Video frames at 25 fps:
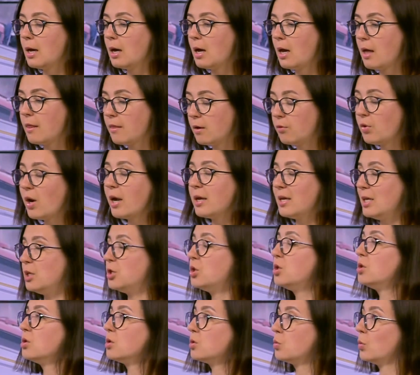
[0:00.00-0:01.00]
And there are
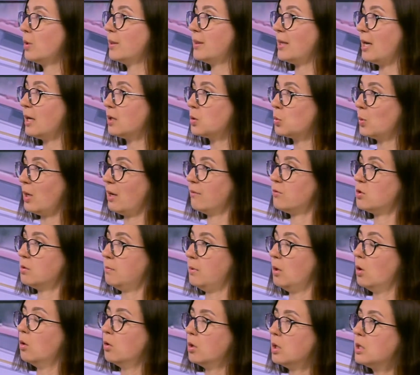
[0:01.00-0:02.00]
issues with that, we have to
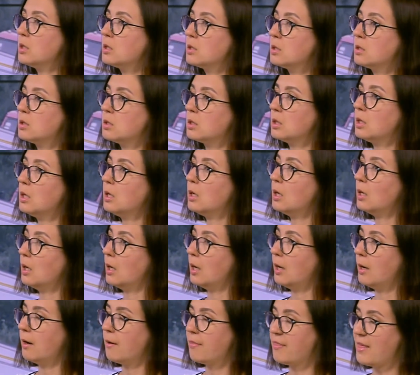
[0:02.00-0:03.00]
be honest. There
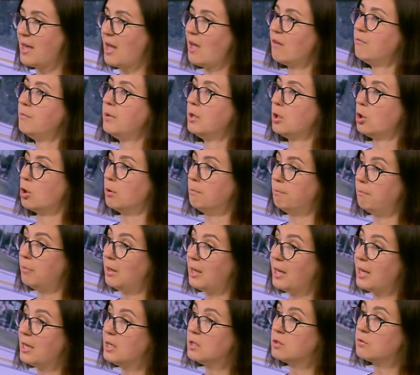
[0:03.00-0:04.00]
have been
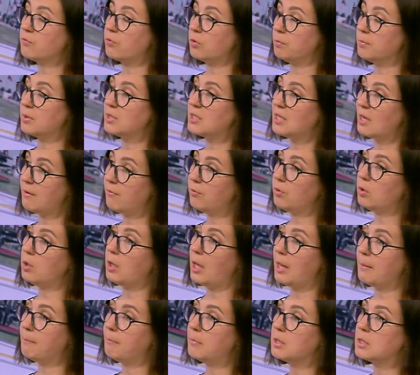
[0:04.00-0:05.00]
complaints from several
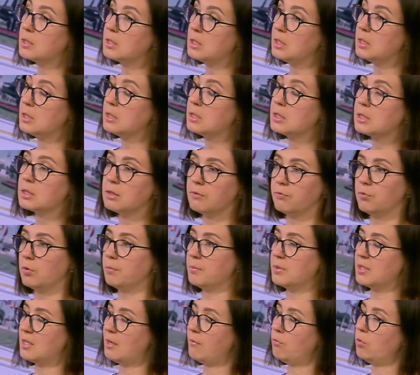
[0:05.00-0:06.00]
embassies,
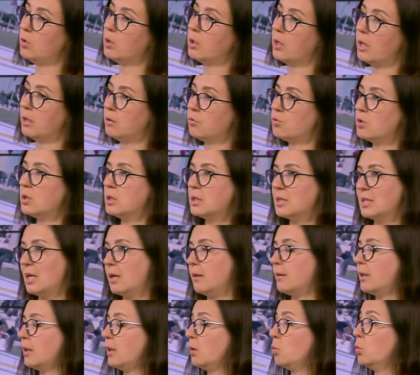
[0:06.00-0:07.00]
from several countries,
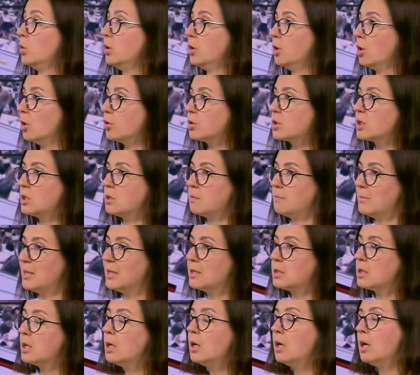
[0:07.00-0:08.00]
saying that they will not
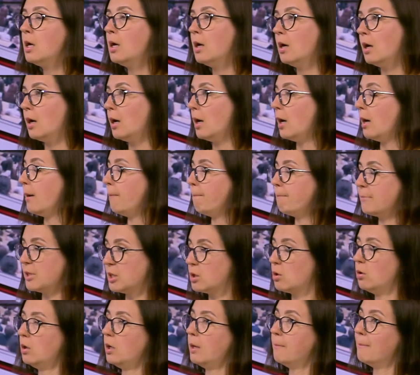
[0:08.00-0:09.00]
admit
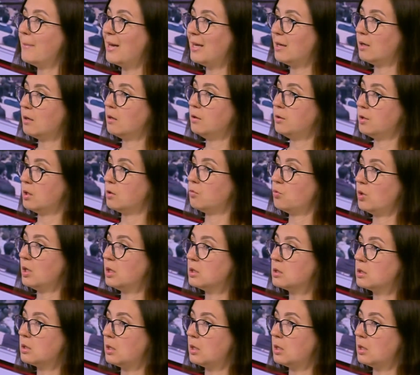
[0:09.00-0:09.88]
particularly medical degrees